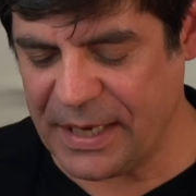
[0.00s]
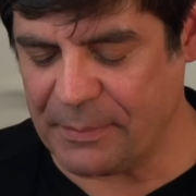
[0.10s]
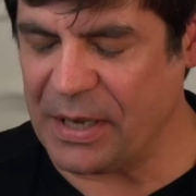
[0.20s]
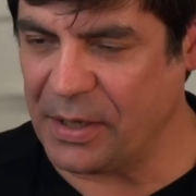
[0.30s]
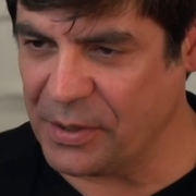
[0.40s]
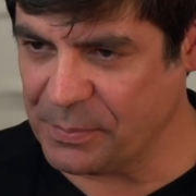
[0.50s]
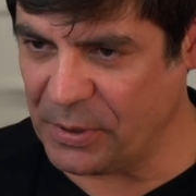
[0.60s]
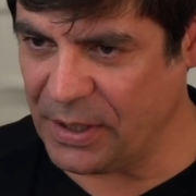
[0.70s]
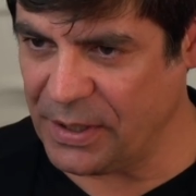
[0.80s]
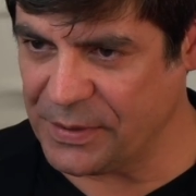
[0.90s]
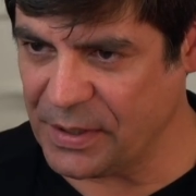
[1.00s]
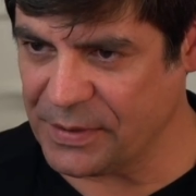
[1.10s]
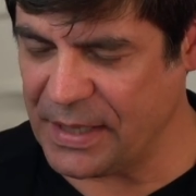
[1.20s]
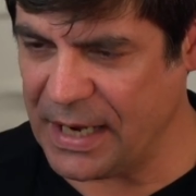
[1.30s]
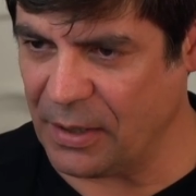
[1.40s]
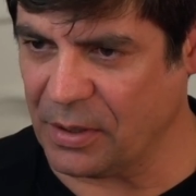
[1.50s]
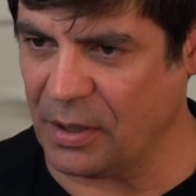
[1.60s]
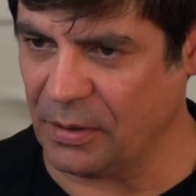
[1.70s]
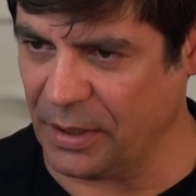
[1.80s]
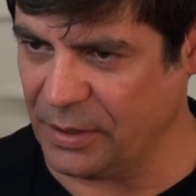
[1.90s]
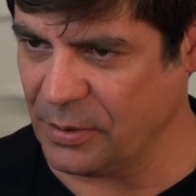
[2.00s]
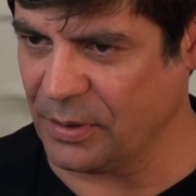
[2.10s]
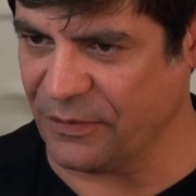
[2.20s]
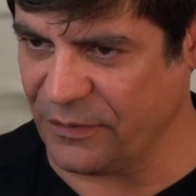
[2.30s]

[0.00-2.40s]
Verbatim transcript: Take My Nose, Please is now currently doing the